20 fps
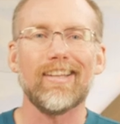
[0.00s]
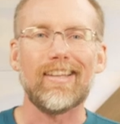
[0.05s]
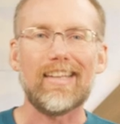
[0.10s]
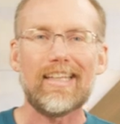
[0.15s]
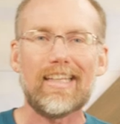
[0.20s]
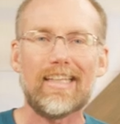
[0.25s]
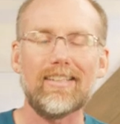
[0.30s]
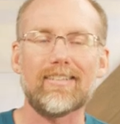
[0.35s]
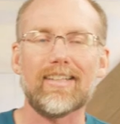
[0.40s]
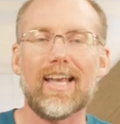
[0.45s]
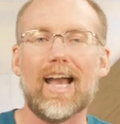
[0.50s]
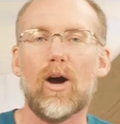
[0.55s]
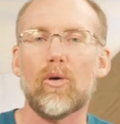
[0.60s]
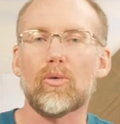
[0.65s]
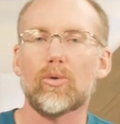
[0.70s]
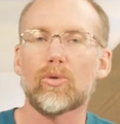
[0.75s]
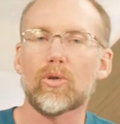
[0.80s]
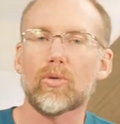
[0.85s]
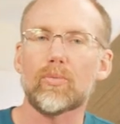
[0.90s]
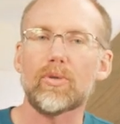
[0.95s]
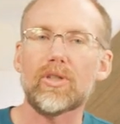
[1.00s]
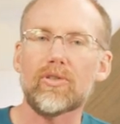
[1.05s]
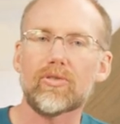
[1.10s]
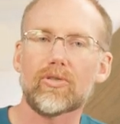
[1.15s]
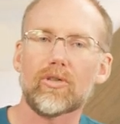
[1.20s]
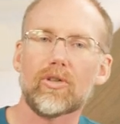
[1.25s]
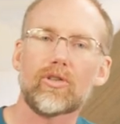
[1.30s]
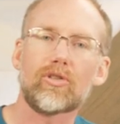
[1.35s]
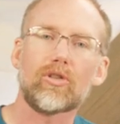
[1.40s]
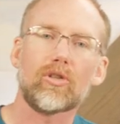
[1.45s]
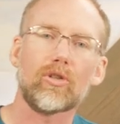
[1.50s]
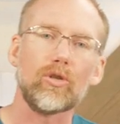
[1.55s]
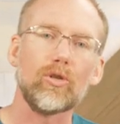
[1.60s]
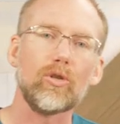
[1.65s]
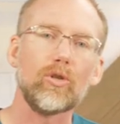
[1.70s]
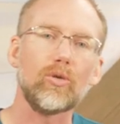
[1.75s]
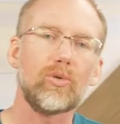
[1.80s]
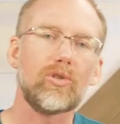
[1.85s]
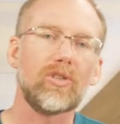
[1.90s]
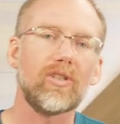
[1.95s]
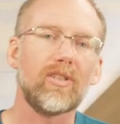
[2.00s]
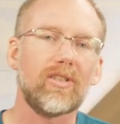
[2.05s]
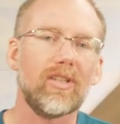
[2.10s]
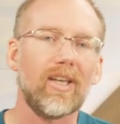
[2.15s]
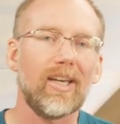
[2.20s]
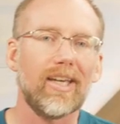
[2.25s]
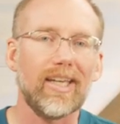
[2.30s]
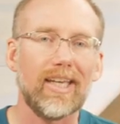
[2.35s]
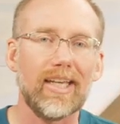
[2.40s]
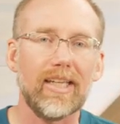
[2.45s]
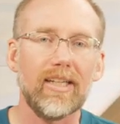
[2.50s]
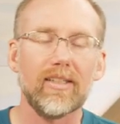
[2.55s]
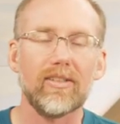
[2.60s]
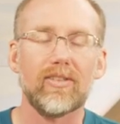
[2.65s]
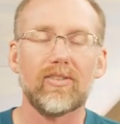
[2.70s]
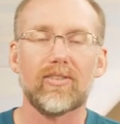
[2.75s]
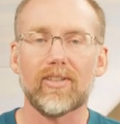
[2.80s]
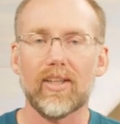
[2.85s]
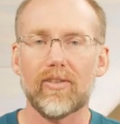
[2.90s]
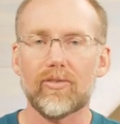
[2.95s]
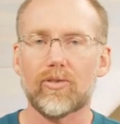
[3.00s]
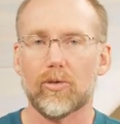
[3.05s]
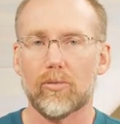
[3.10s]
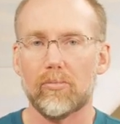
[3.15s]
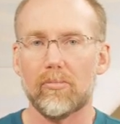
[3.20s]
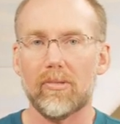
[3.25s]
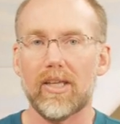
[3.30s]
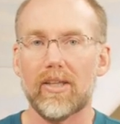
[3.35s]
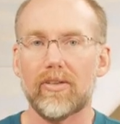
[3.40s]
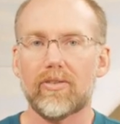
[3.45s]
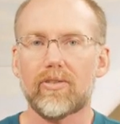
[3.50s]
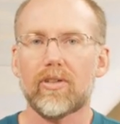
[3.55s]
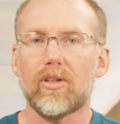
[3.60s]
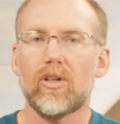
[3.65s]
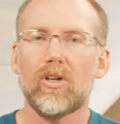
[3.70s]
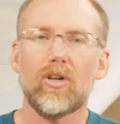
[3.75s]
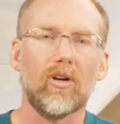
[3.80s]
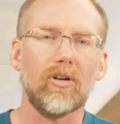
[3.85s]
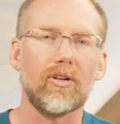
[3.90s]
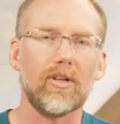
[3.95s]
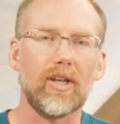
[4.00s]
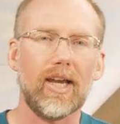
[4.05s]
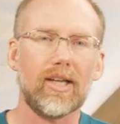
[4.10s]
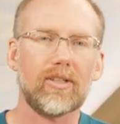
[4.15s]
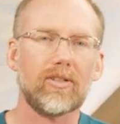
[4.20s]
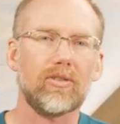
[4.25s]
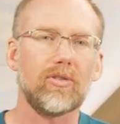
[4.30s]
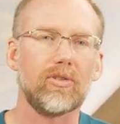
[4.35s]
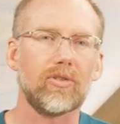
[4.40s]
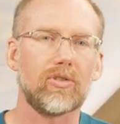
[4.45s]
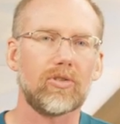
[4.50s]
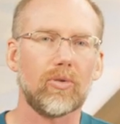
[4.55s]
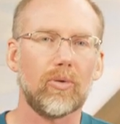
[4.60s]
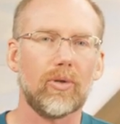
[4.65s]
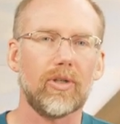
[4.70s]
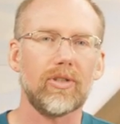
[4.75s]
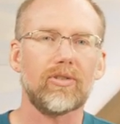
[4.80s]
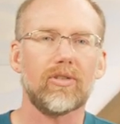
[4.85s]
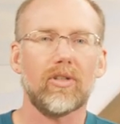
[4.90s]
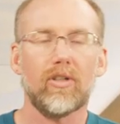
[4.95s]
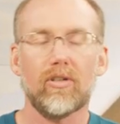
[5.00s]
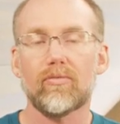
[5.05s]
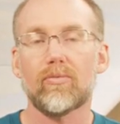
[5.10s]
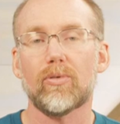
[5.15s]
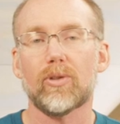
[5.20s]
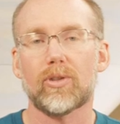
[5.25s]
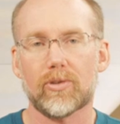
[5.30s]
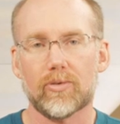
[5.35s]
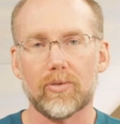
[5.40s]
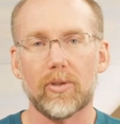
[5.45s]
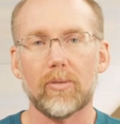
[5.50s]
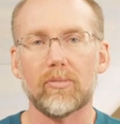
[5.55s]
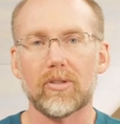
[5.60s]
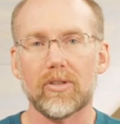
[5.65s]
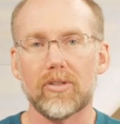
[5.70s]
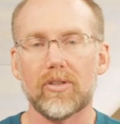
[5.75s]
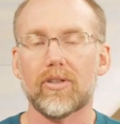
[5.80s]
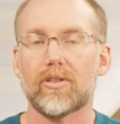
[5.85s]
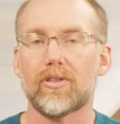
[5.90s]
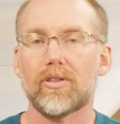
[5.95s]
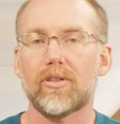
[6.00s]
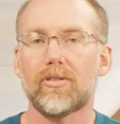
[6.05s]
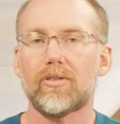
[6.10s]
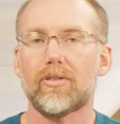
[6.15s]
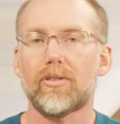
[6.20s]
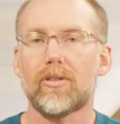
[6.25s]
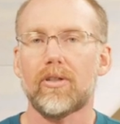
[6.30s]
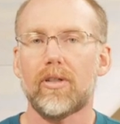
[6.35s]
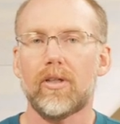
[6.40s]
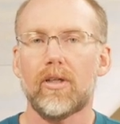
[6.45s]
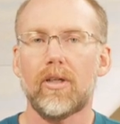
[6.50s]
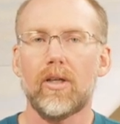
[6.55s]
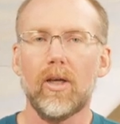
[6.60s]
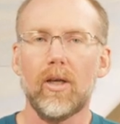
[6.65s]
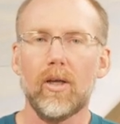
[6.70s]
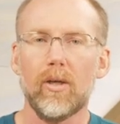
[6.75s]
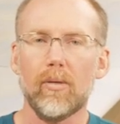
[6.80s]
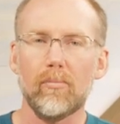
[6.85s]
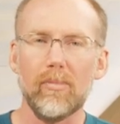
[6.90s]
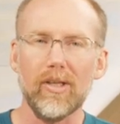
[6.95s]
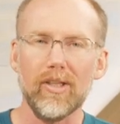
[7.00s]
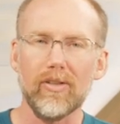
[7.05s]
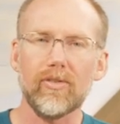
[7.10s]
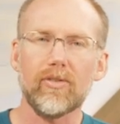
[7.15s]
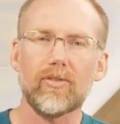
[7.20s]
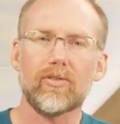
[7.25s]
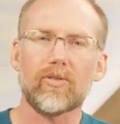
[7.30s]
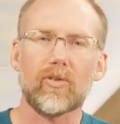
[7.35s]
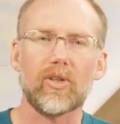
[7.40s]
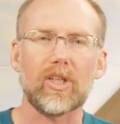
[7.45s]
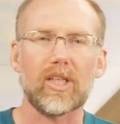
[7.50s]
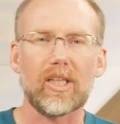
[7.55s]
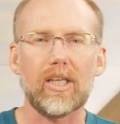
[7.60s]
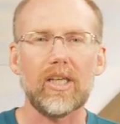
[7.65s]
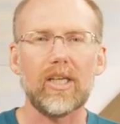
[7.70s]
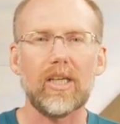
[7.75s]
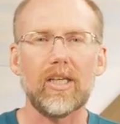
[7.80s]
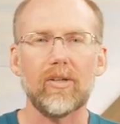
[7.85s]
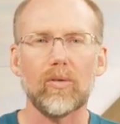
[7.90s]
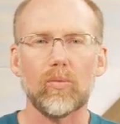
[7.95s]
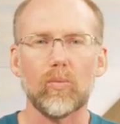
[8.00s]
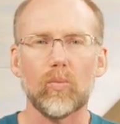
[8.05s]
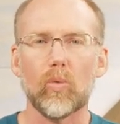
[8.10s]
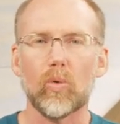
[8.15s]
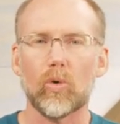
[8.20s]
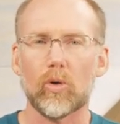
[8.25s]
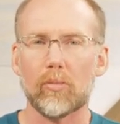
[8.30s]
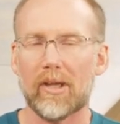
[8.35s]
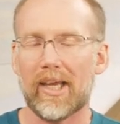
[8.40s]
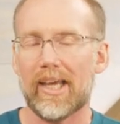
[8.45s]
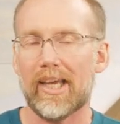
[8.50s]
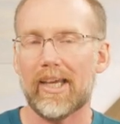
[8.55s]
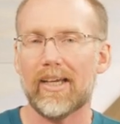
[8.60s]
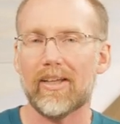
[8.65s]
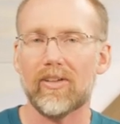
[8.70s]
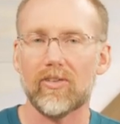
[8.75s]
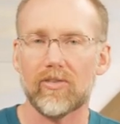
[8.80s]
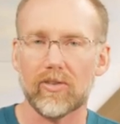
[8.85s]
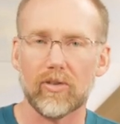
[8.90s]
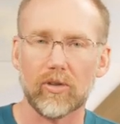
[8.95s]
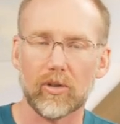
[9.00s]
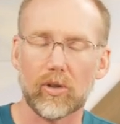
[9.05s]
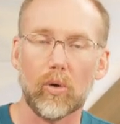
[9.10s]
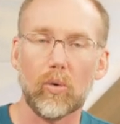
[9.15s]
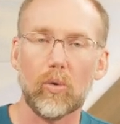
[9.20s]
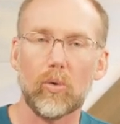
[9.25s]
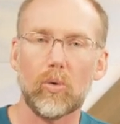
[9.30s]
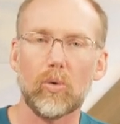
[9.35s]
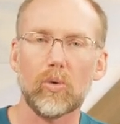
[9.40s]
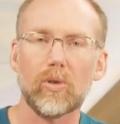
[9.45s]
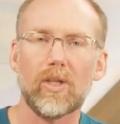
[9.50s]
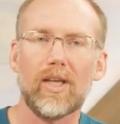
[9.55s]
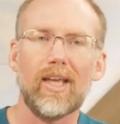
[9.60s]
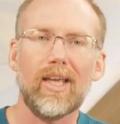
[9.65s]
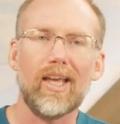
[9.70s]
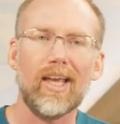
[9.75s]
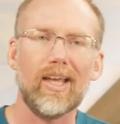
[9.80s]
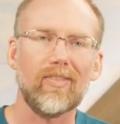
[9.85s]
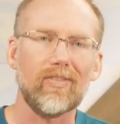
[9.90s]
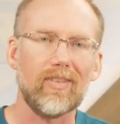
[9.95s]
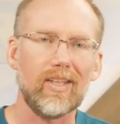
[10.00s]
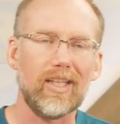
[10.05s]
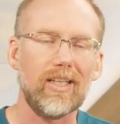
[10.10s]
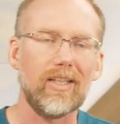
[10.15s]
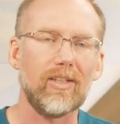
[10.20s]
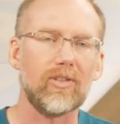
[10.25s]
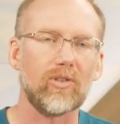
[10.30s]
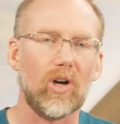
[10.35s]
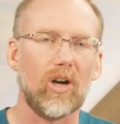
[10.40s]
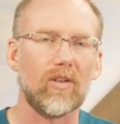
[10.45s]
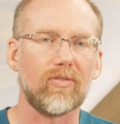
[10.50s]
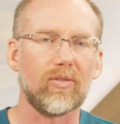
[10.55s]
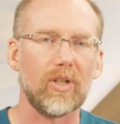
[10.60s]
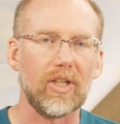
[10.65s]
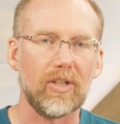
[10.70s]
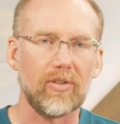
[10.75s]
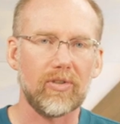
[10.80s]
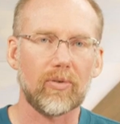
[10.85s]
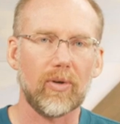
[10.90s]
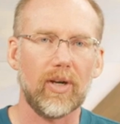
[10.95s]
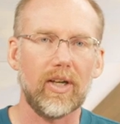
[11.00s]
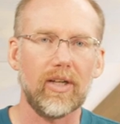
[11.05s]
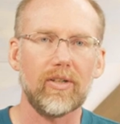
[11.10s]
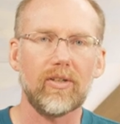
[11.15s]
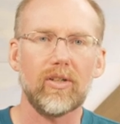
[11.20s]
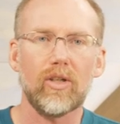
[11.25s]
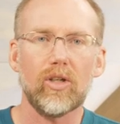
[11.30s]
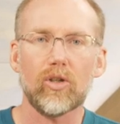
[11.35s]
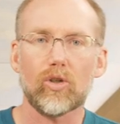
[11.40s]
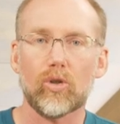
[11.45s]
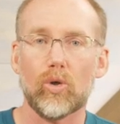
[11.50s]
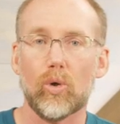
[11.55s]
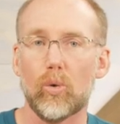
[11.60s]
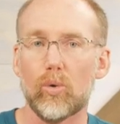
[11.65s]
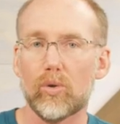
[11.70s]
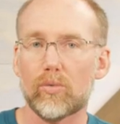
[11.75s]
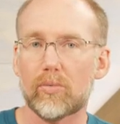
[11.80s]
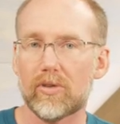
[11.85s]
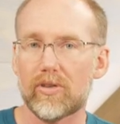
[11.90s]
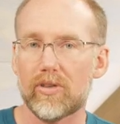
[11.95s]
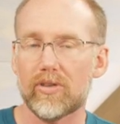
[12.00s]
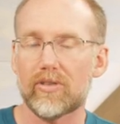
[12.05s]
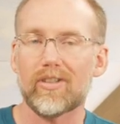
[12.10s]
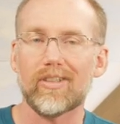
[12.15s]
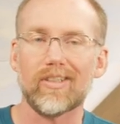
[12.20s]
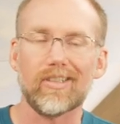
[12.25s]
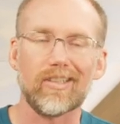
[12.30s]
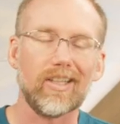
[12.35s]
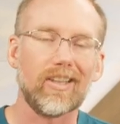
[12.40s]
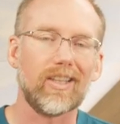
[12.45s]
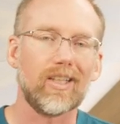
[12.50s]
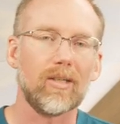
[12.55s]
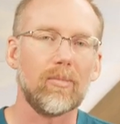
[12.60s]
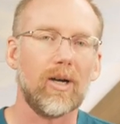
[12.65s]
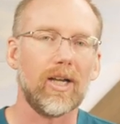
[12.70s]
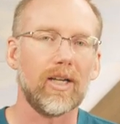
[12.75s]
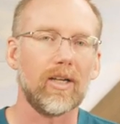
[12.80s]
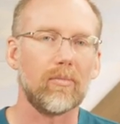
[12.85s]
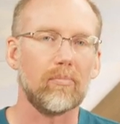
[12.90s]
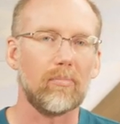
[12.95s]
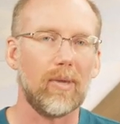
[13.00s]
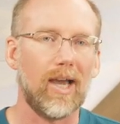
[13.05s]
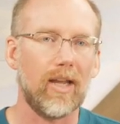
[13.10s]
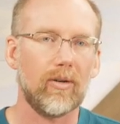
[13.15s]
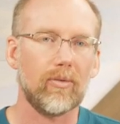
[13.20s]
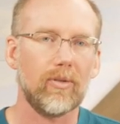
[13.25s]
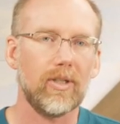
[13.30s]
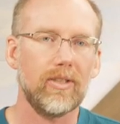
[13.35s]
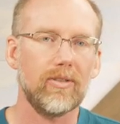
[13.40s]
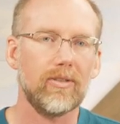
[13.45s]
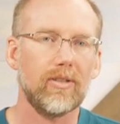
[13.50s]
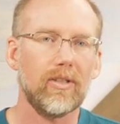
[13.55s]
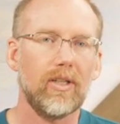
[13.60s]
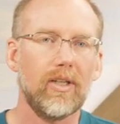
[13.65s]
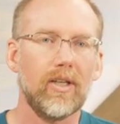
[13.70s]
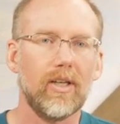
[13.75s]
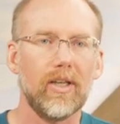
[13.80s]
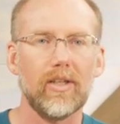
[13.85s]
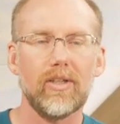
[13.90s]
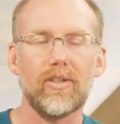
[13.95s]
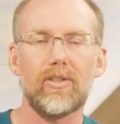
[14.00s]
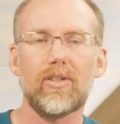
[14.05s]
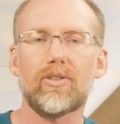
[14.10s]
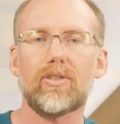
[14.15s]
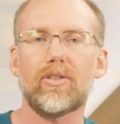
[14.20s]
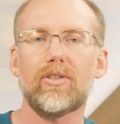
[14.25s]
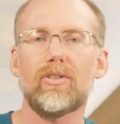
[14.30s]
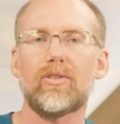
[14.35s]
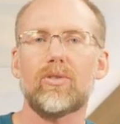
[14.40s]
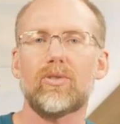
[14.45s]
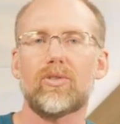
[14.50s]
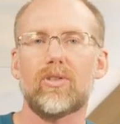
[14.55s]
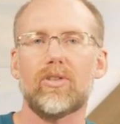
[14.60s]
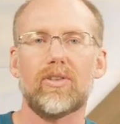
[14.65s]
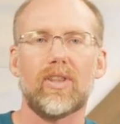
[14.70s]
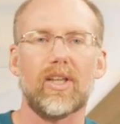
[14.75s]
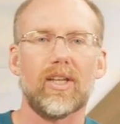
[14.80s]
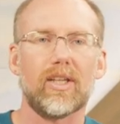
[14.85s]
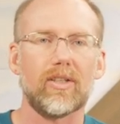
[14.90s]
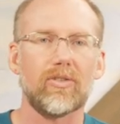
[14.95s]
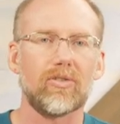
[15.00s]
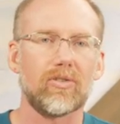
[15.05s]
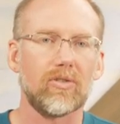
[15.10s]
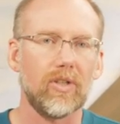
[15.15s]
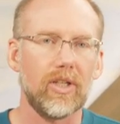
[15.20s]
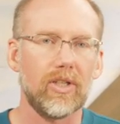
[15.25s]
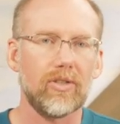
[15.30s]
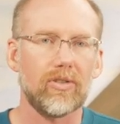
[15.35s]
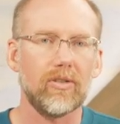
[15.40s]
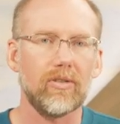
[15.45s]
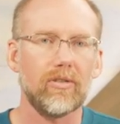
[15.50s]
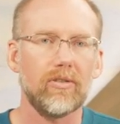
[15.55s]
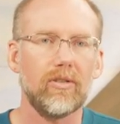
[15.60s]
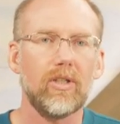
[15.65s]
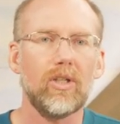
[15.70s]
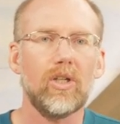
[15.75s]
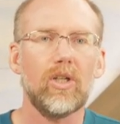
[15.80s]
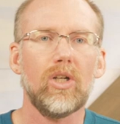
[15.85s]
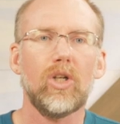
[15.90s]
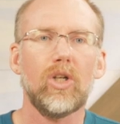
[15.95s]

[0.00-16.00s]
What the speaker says: these Outdoor Research Lucent heated sensor mitts are an excellent choice for extreme conditions. Mittens are the key to warm hands in the cold, and these offer integrated, cold-resistant lithium-ion batteries, in addition to synthetic insulation,